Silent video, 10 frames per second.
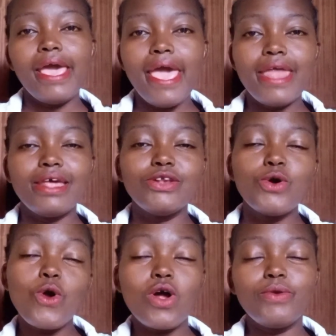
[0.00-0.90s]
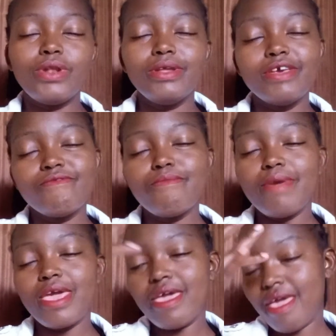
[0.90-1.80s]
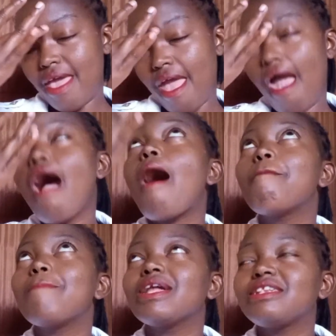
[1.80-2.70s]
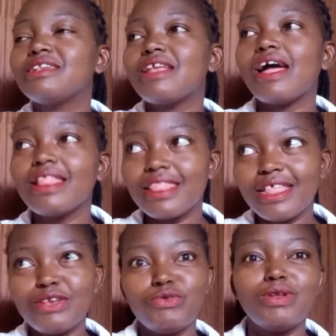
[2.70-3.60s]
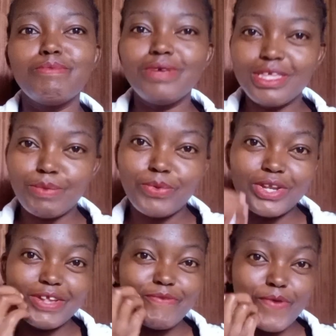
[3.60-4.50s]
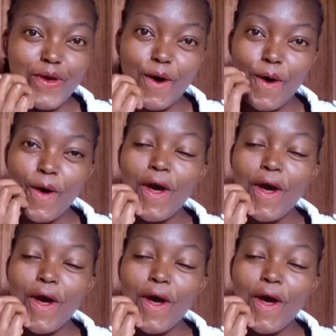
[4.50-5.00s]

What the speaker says: and I know God will give me a partner that will be supportive. Yo,